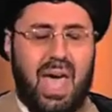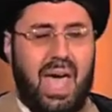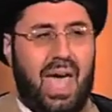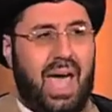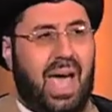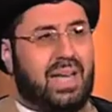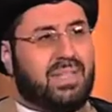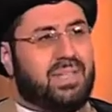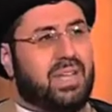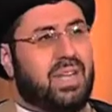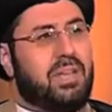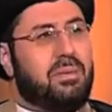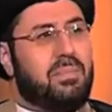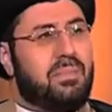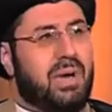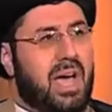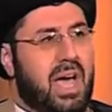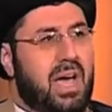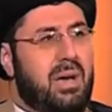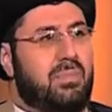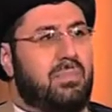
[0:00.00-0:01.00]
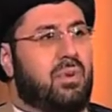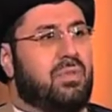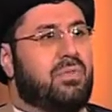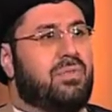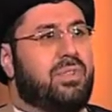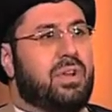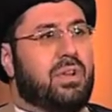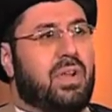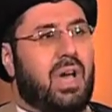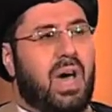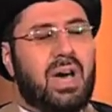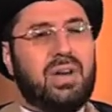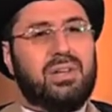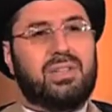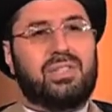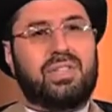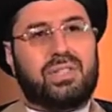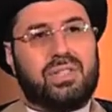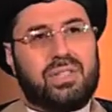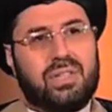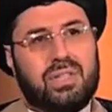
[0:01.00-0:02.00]
As an imam of the
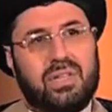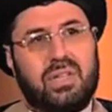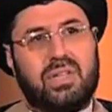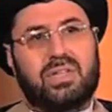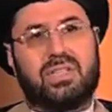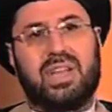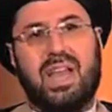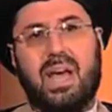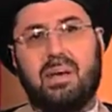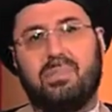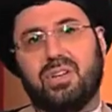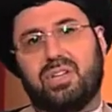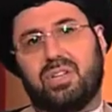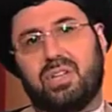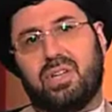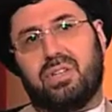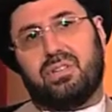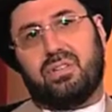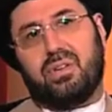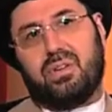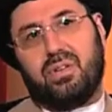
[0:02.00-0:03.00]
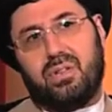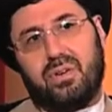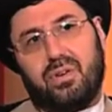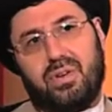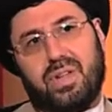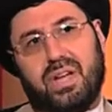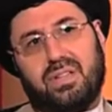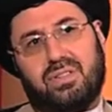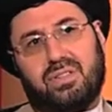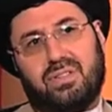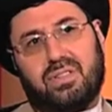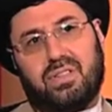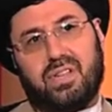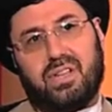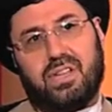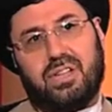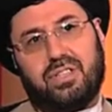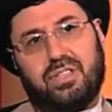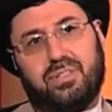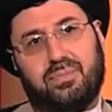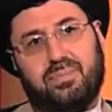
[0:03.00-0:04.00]
largest Islamic center in the United
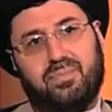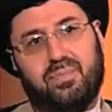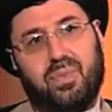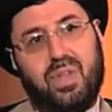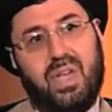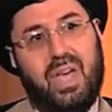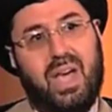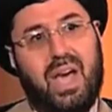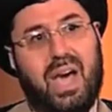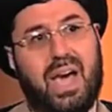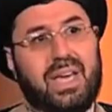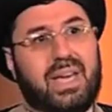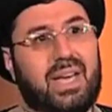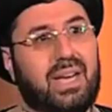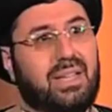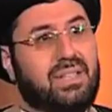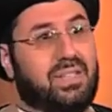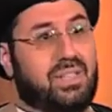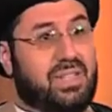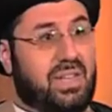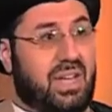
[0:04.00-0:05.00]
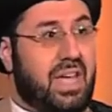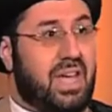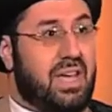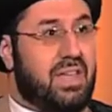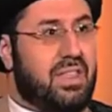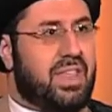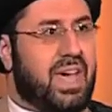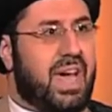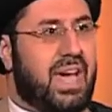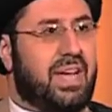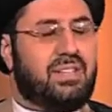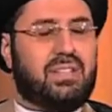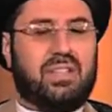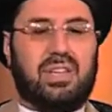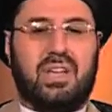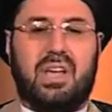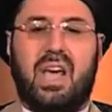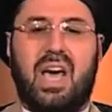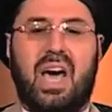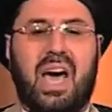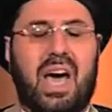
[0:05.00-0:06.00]
States, I can say that
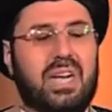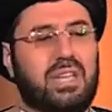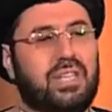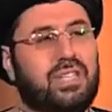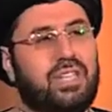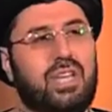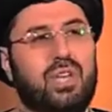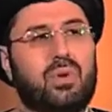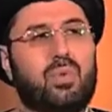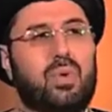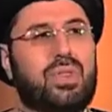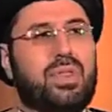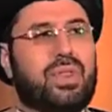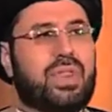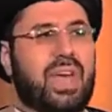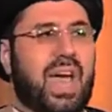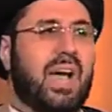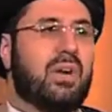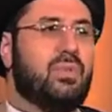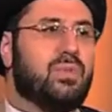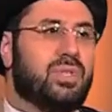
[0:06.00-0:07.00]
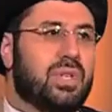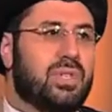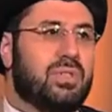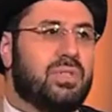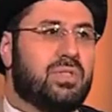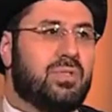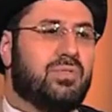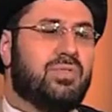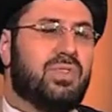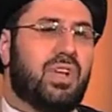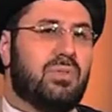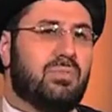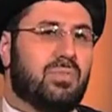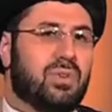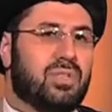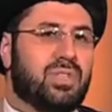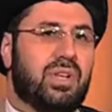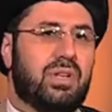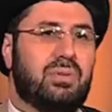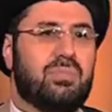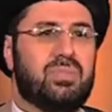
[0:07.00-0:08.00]
I deal with thousands of
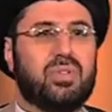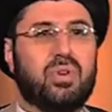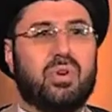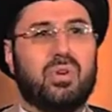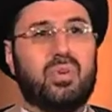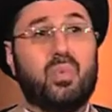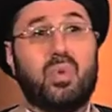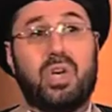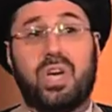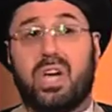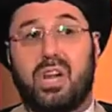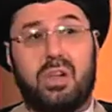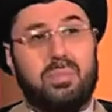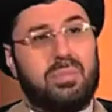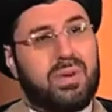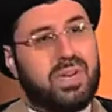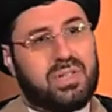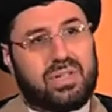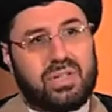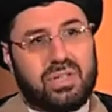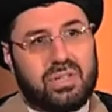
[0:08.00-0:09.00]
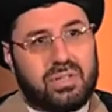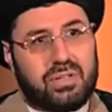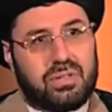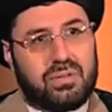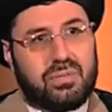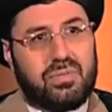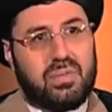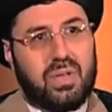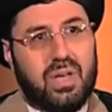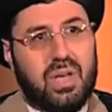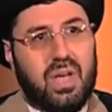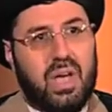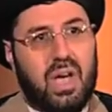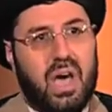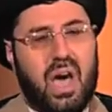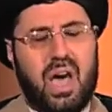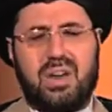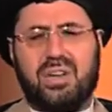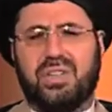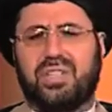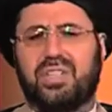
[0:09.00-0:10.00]
non-Muslims on weekly basis.
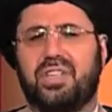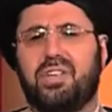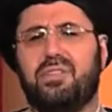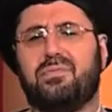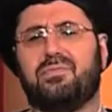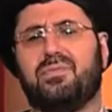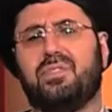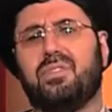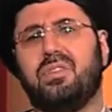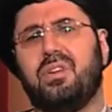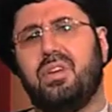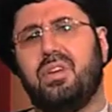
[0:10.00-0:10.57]
I received